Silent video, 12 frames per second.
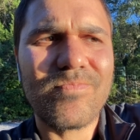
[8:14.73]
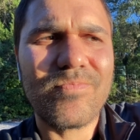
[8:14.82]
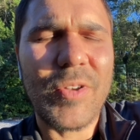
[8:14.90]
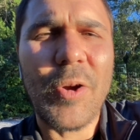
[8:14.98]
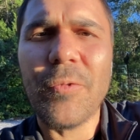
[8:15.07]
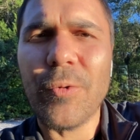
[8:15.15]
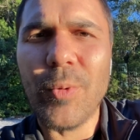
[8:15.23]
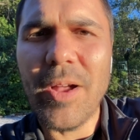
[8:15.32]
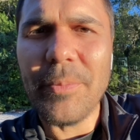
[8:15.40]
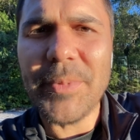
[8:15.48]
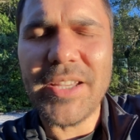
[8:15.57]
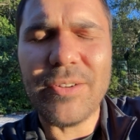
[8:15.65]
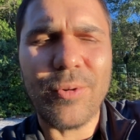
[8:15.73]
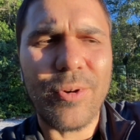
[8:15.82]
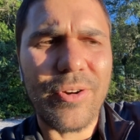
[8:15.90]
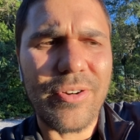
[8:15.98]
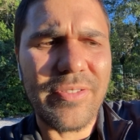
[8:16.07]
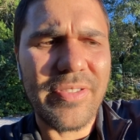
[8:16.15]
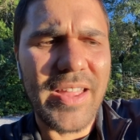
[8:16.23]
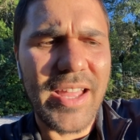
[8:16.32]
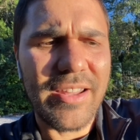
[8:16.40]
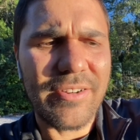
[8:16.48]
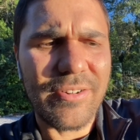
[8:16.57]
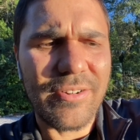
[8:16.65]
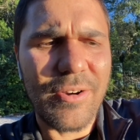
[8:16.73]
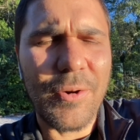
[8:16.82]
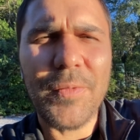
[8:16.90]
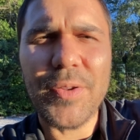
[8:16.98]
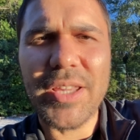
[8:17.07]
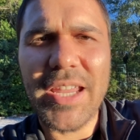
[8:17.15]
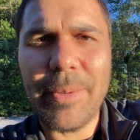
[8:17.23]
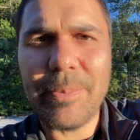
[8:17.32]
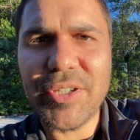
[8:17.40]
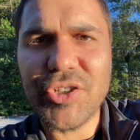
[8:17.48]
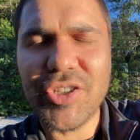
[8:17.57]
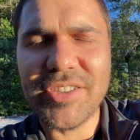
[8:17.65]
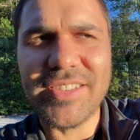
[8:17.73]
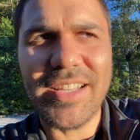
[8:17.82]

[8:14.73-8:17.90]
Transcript: overwhelming or that are overly ambitious,